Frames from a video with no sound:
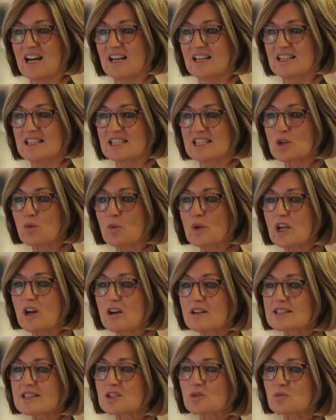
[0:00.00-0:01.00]
So we
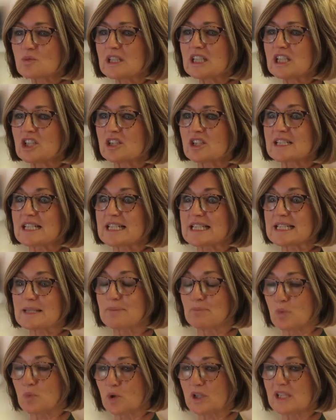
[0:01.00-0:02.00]
also really looked at
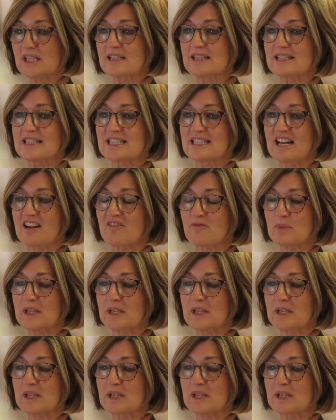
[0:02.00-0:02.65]
supporting the staff,